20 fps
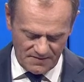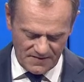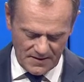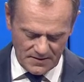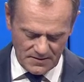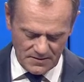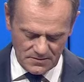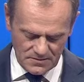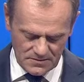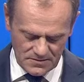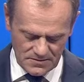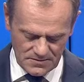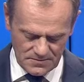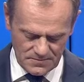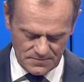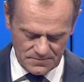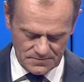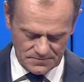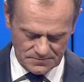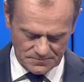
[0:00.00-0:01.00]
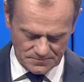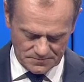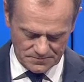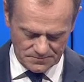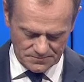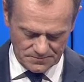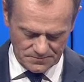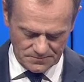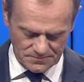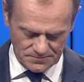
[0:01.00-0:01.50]
Second,
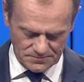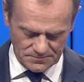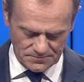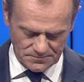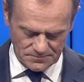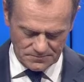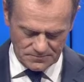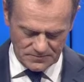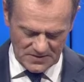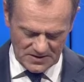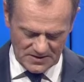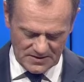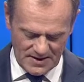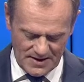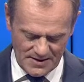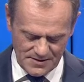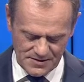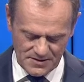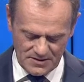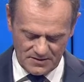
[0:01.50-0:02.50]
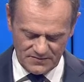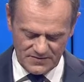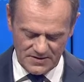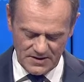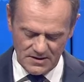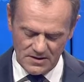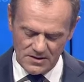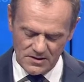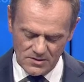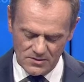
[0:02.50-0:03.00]
the task of
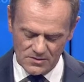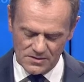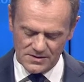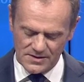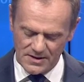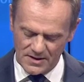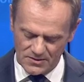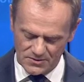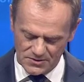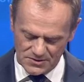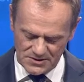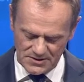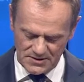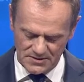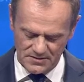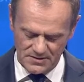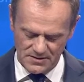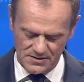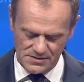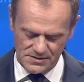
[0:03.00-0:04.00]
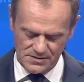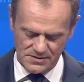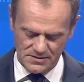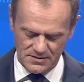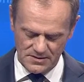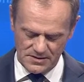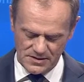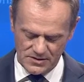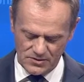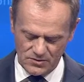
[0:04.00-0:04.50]
the EU's
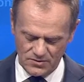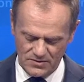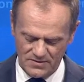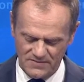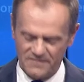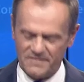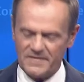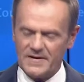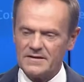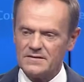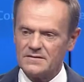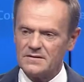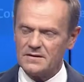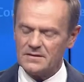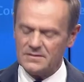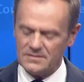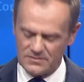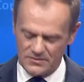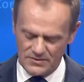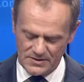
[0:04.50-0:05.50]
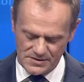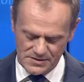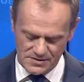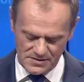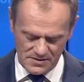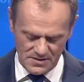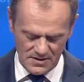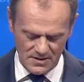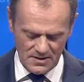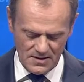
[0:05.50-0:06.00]
negotiators is to defend the
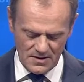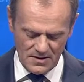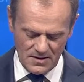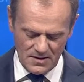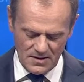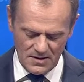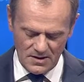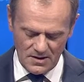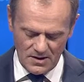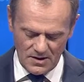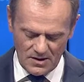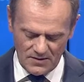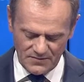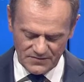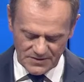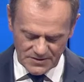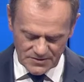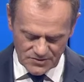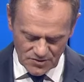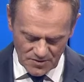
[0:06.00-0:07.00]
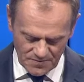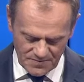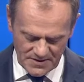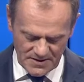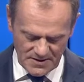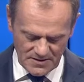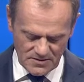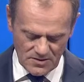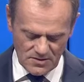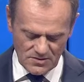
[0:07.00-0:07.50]
interests of the
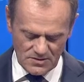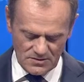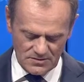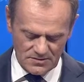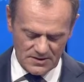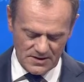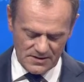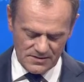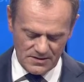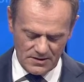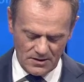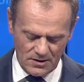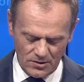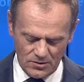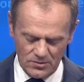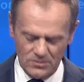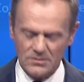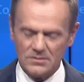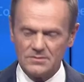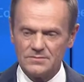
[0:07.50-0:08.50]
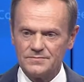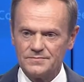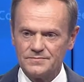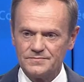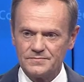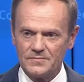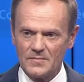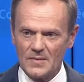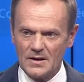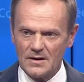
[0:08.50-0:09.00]
European Union as a whole
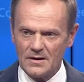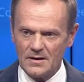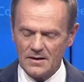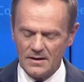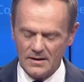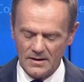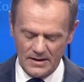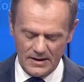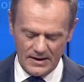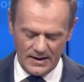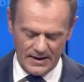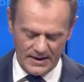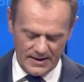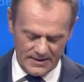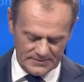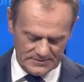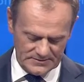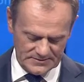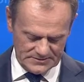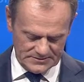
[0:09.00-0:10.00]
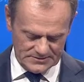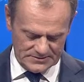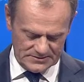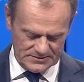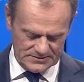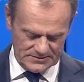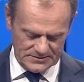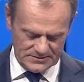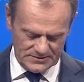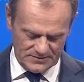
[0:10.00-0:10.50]
and
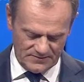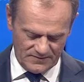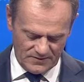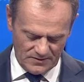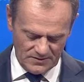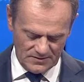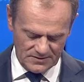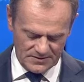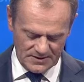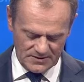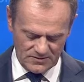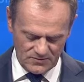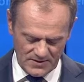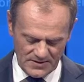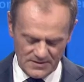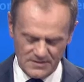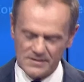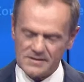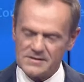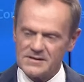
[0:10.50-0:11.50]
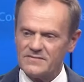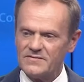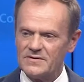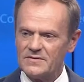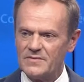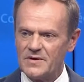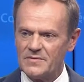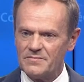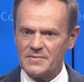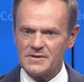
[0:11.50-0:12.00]
of all the
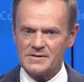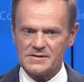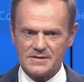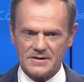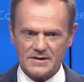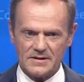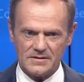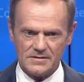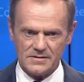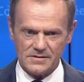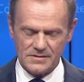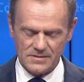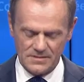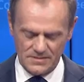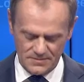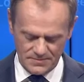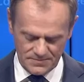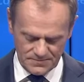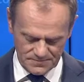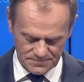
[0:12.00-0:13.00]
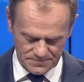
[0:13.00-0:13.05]
27 member states.